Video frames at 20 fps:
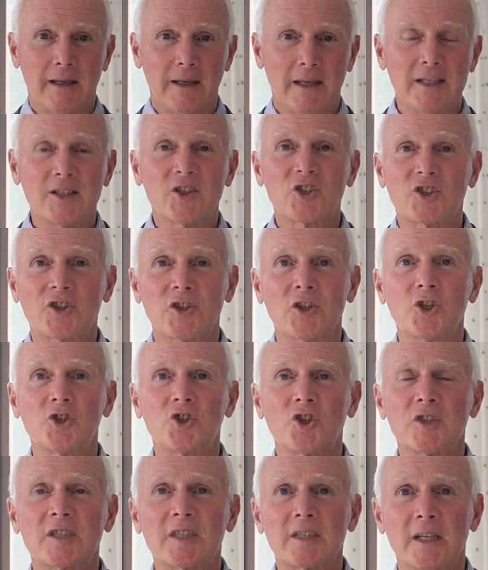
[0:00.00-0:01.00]

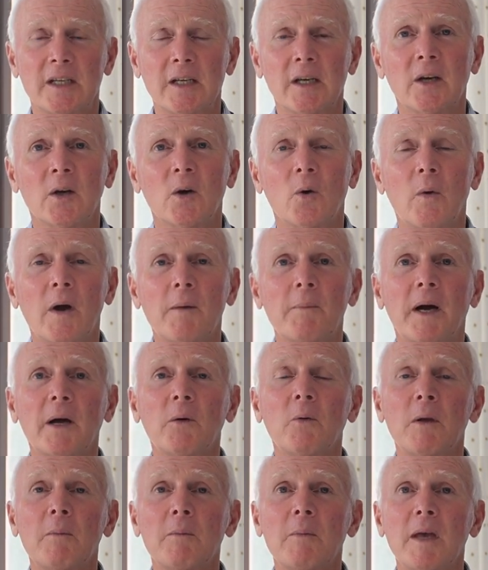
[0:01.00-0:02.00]
insurgency,
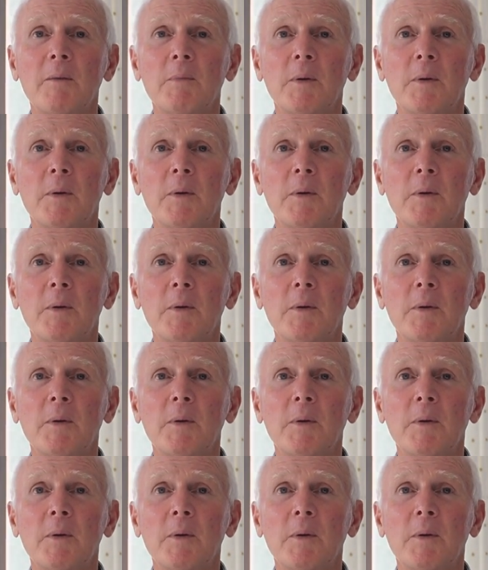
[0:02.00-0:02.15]
whereby we may